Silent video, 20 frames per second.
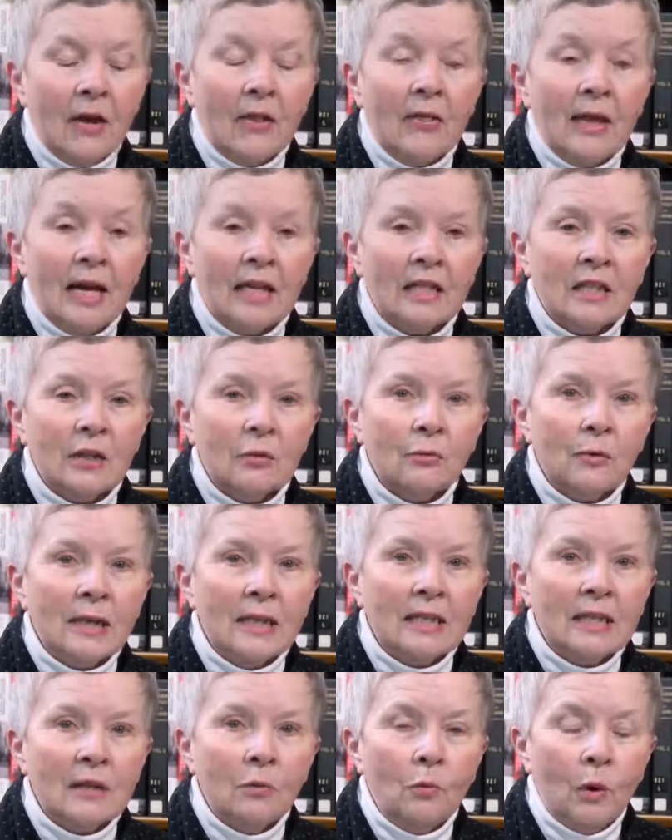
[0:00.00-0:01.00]
That's the
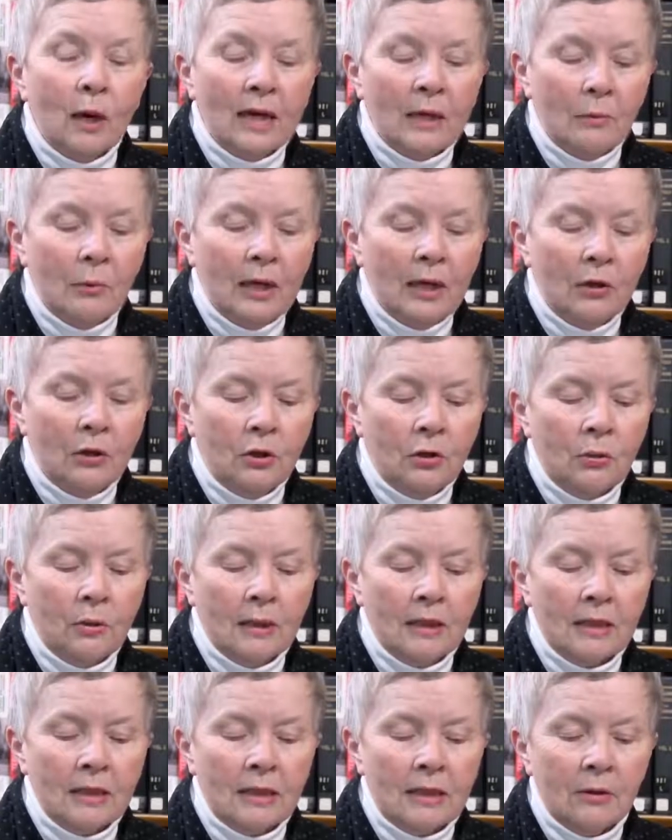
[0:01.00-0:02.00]
reason why we're doing
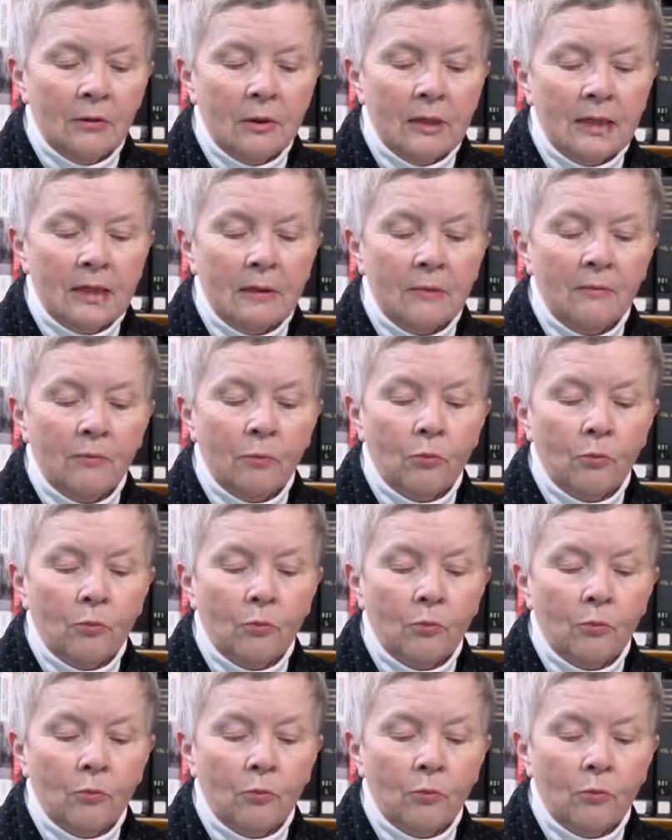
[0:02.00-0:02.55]
a series of